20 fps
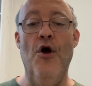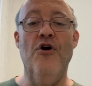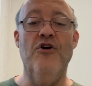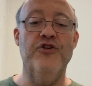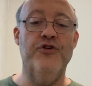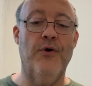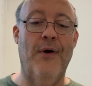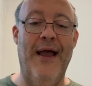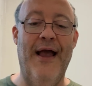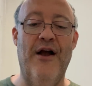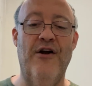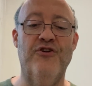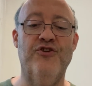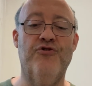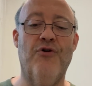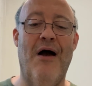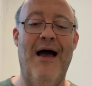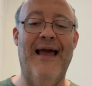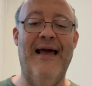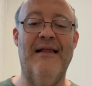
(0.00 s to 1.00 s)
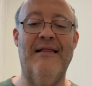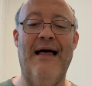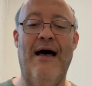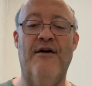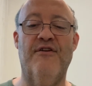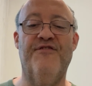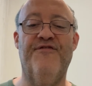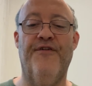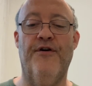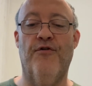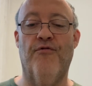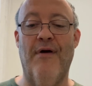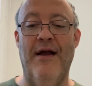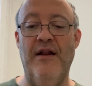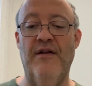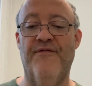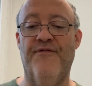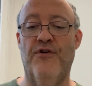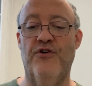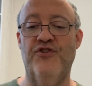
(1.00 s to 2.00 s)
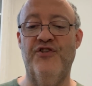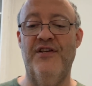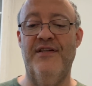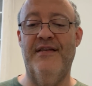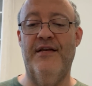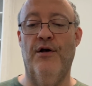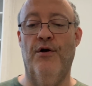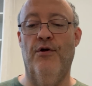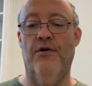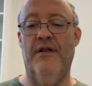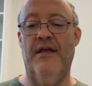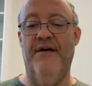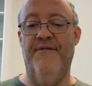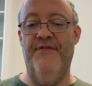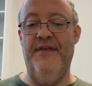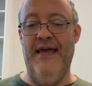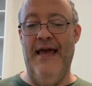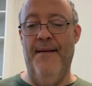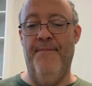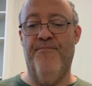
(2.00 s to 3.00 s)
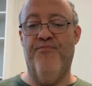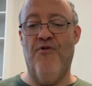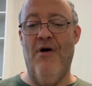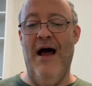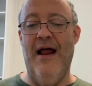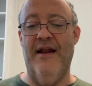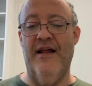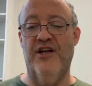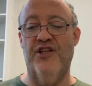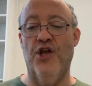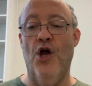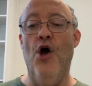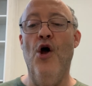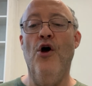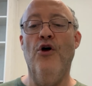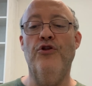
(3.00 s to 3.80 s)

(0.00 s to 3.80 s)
So air drying allows for greater versatility of the end product